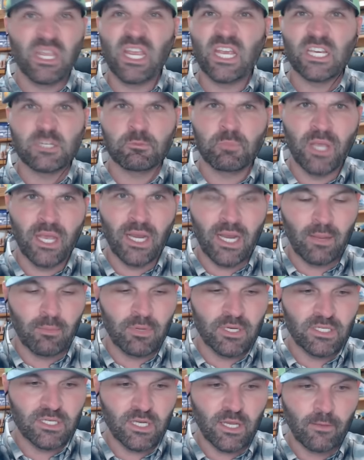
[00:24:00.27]

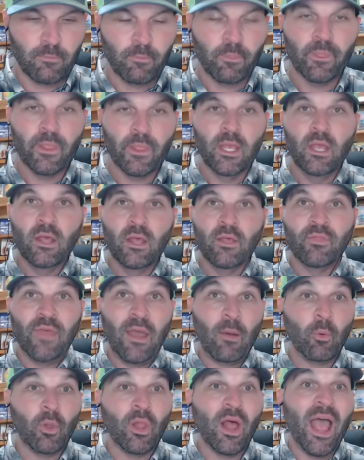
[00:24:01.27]
ABC,
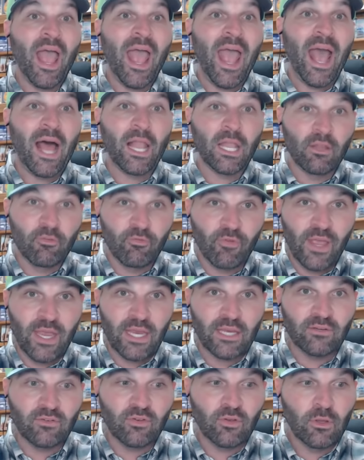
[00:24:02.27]
that will
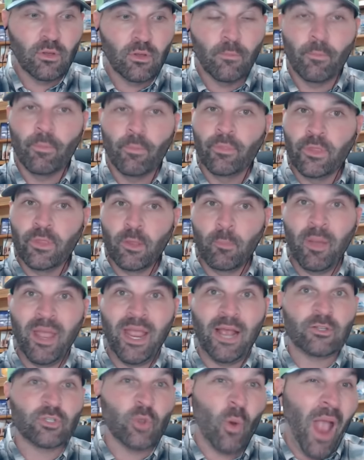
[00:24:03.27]
elevate the
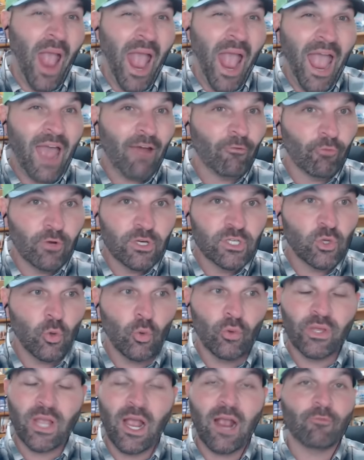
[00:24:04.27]
payout. So every
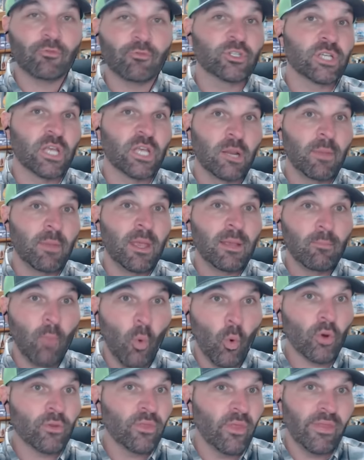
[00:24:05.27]
school in the conference is going to make
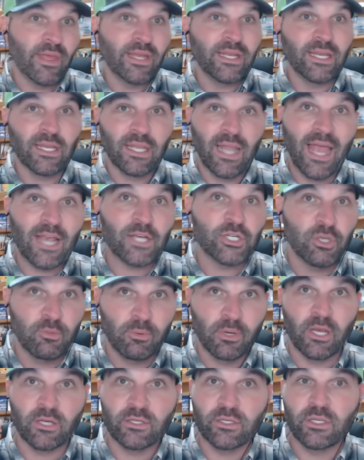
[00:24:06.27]
more than they did last year
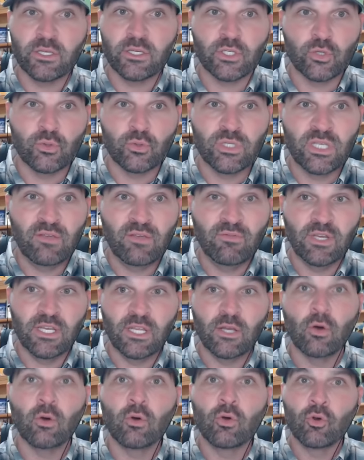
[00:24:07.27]
because of this new TV
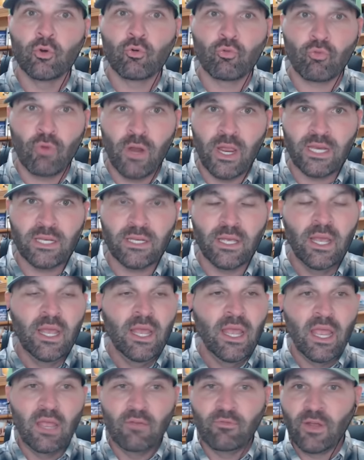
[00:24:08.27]
deal. Great.
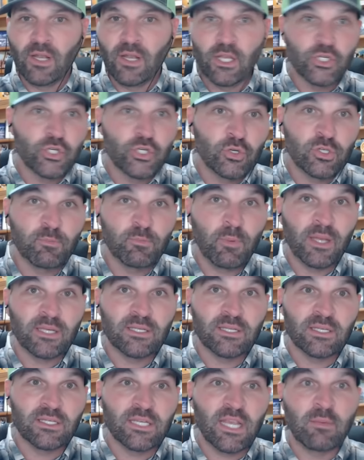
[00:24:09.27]
If LSU
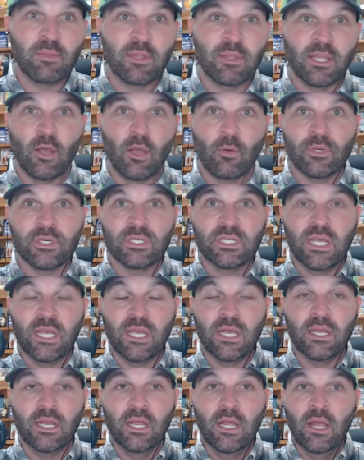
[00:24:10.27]
spends the same that they always
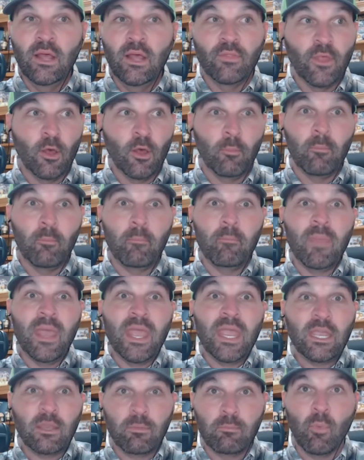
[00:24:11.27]
did, they'll
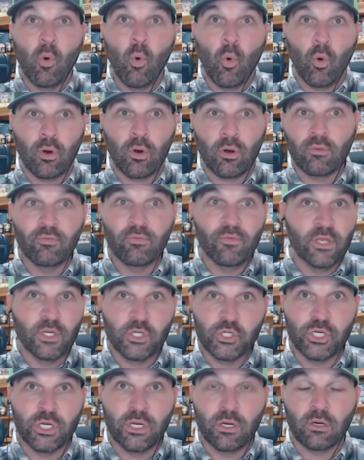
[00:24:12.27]
make more
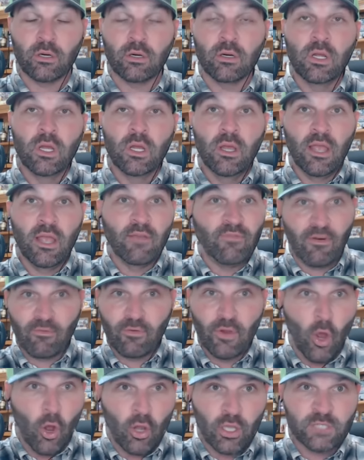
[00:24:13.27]
this year. If
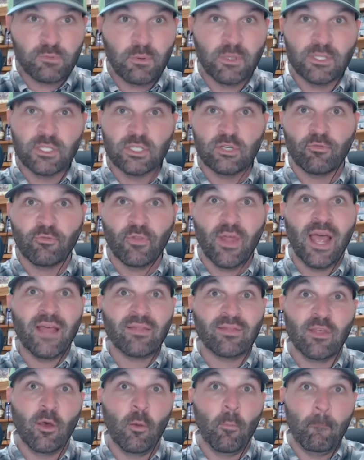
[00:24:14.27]
all expenses are
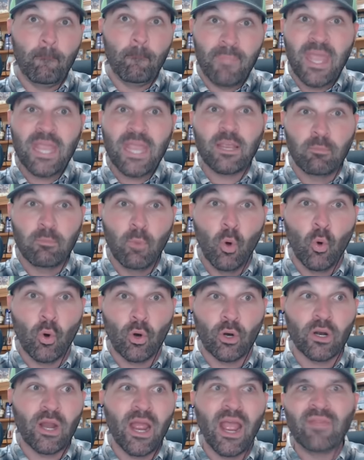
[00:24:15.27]
flat, they'll make
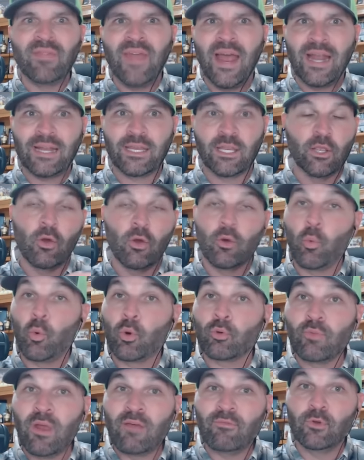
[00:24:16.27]
more, and that can go
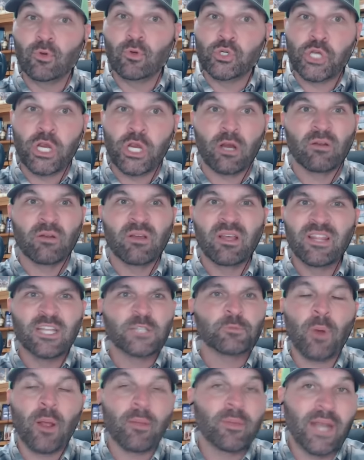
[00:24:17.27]
toward revenue share.
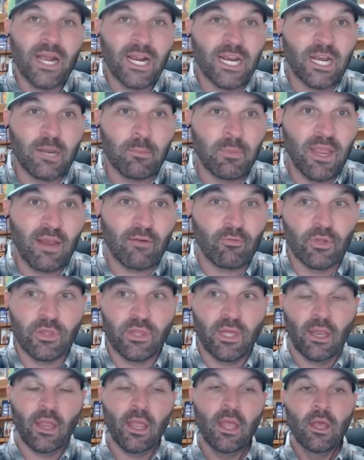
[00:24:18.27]
That's probably not going to be
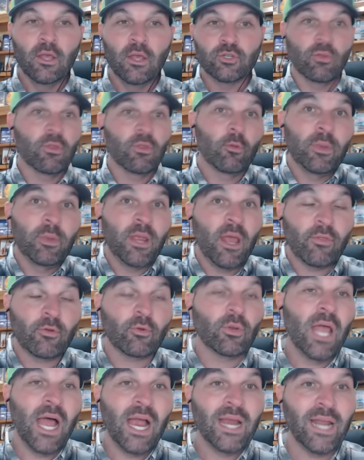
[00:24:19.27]
everything. So there'll be
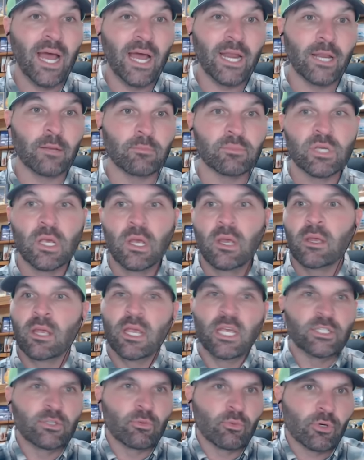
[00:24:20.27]
other line items.
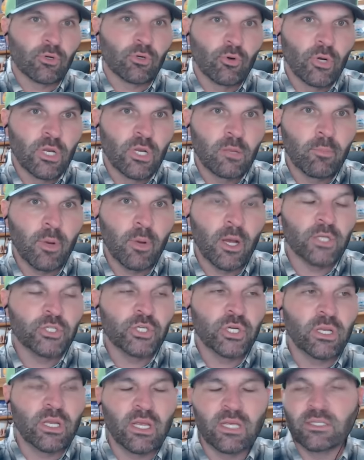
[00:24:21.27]
Is it recruiting
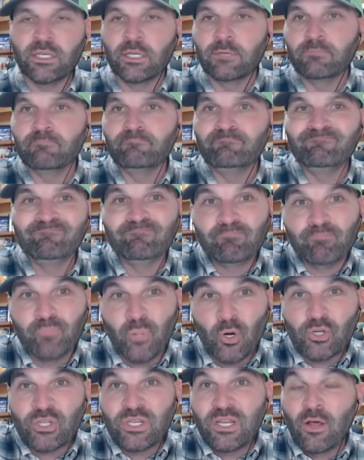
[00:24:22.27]
budget? Is it
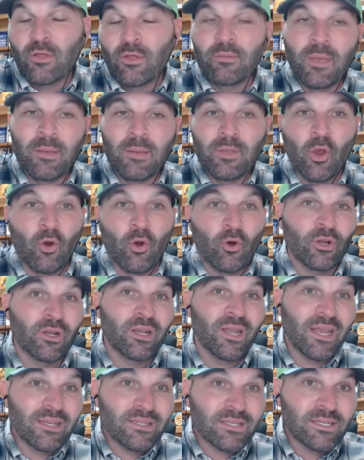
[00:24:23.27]
personnel that maybe aren't
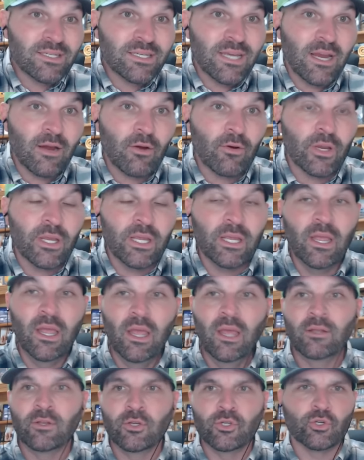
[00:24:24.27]
necessary?
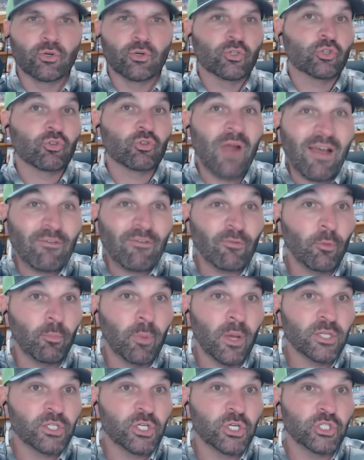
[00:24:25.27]
Does your travel
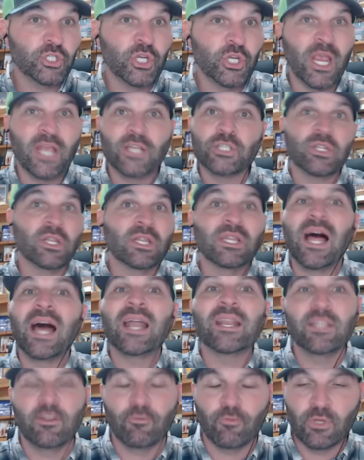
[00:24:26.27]
budget change? A
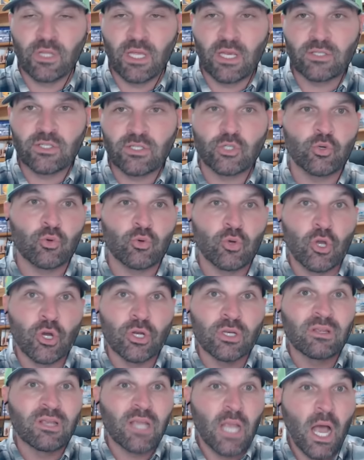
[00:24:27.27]
lot of different things that you
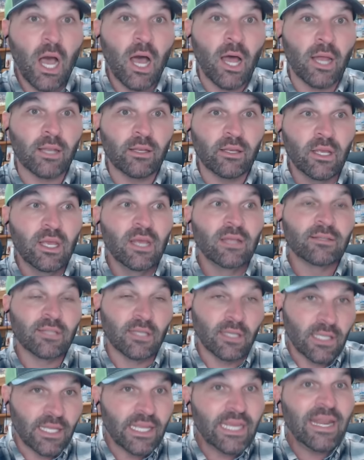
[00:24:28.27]
could cut to
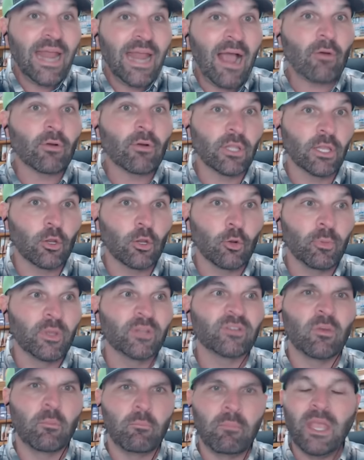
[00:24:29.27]
lean out a little
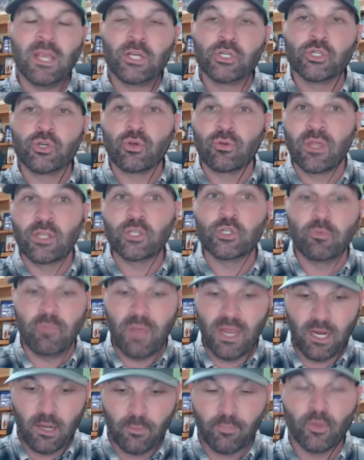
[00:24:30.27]
bit to make sure that you
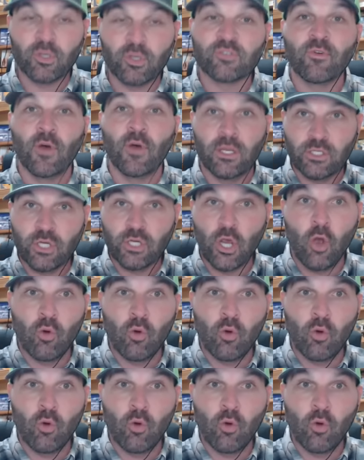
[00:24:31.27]
make up those funds.